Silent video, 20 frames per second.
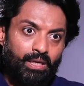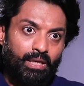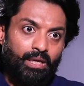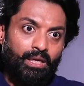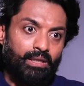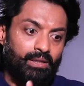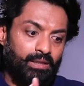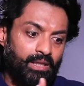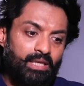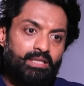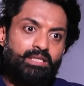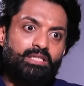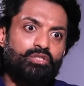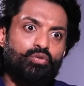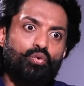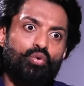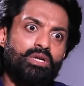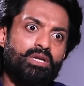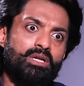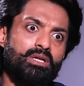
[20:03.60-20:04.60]
they just
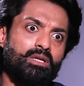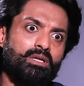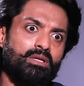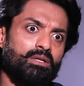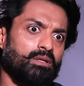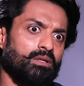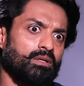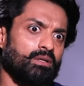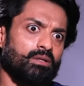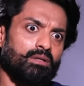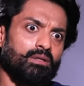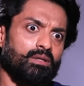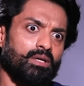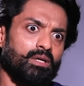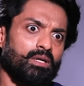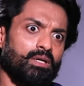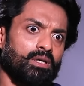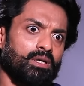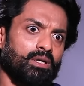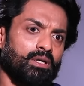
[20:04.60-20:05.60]
shoot in
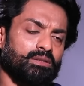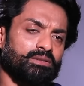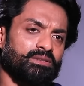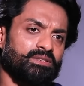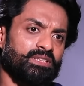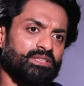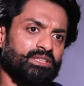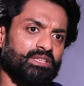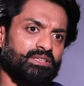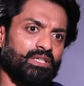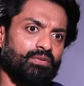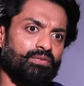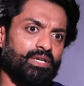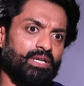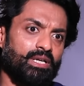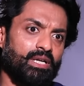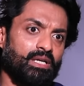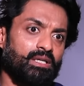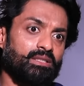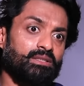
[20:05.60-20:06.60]
60-70
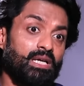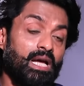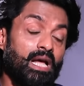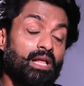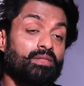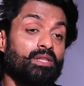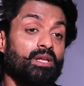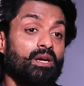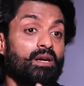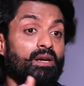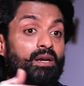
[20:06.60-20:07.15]
days and they